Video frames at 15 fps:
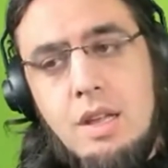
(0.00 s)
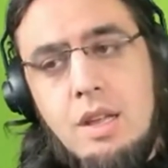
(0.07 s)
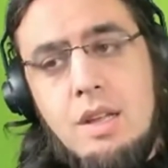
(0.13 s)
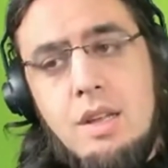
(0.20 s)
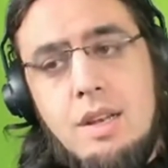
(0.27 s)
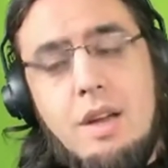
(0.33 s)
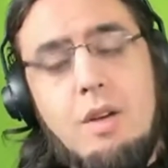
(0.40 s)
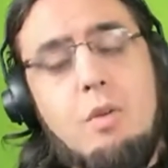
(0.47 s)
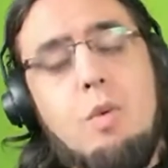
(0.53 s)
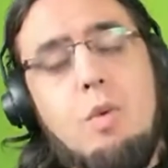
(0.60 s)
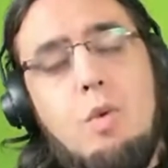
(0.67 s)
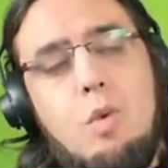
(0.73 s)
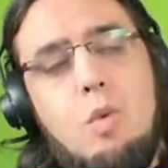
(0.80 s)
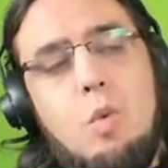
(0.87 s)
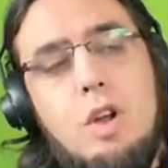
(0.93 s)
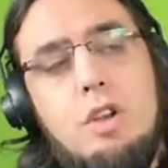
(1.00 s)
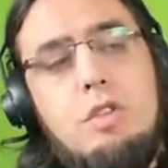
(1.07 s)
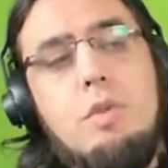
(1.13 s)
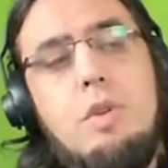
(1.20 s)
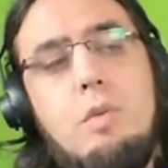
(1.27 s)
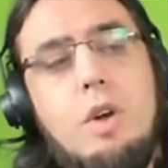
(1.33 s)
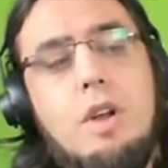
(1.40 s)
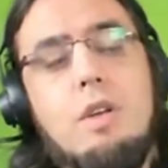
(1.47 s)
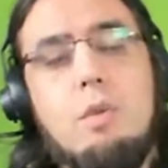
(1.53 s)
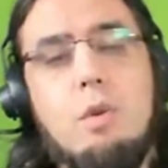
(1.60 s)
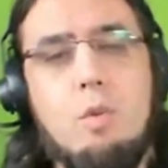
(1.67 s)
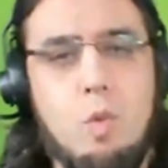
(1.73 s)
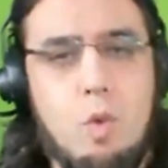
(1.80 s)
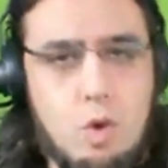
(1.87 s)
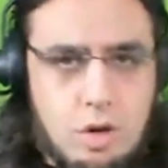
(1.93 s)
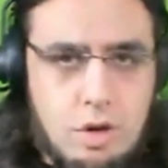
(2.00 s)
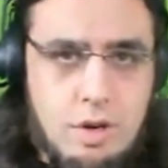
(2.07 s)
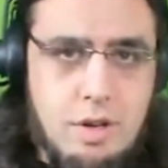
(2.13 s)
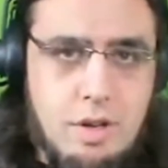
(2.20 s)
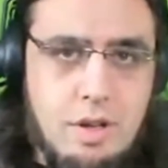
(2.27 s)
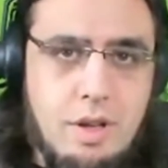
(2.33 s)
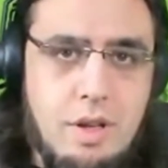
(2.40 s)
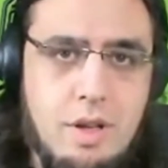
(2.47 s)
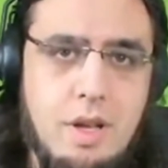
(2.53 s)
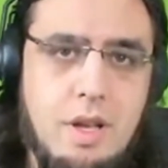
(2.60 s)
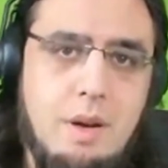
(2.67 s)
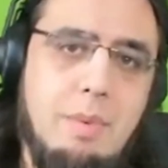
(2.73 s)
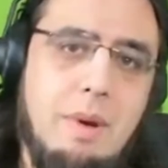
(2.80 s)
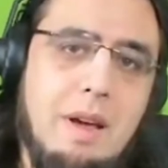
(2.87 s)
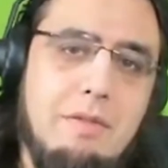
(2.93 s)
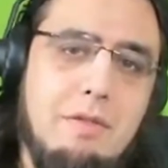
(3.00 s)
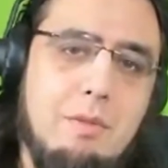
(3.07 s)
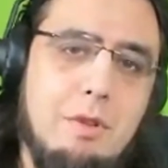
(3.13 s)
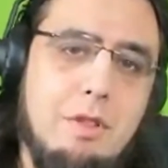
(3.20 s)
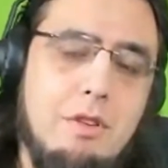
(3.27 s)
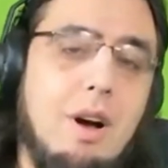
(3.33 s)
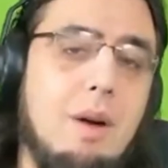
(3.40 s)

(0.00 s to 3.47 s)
Now, what do we want to reward in a platformer, though?